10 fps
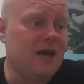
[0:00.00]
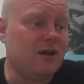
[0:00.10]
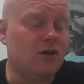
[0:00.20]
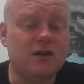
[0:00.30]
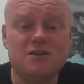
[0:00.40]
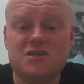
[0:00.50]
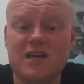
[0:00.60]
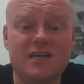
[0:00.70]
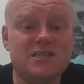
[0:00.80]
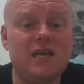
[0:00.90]
And all I can
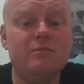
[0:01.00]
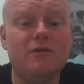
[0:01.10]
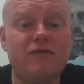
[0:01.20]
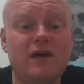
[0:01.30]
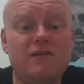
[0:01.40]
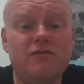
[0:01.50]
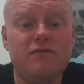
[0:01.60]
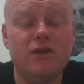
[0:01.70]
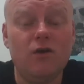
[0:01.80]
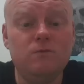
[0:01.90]
say is keep the faith,
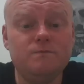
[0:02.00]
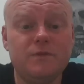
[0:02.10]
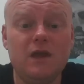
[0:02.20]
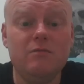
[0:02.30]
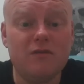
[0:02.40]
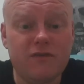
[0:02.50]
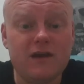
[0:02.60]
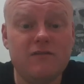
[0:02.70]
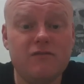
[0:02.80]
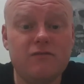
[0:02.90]
you know, keep the
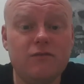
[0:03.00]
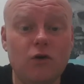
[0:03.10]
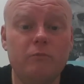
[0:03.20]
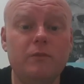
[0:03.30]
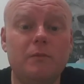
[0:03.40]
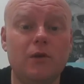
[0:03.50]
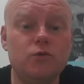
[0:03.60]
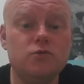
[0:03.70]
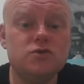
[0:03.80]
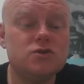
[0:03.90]
faith, up the
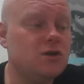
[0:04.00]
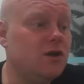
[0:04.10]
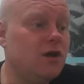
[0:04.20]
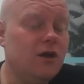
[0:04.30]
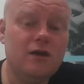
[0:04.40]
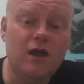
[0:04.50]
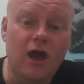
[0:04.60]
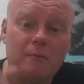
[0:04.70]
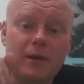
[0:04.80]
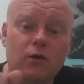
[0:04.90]
Blues,
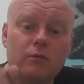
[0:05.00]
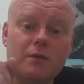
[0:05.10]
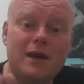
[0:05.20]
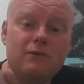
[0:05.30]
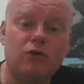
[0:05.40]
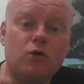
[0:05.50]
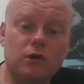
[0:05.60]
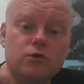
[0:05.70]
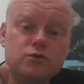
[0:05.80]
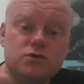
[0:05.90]
and big up the main road
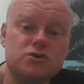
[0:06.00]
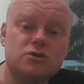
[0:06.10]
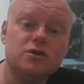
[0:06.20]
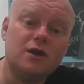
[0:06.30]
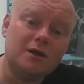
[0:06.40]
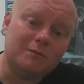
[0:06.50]
losers.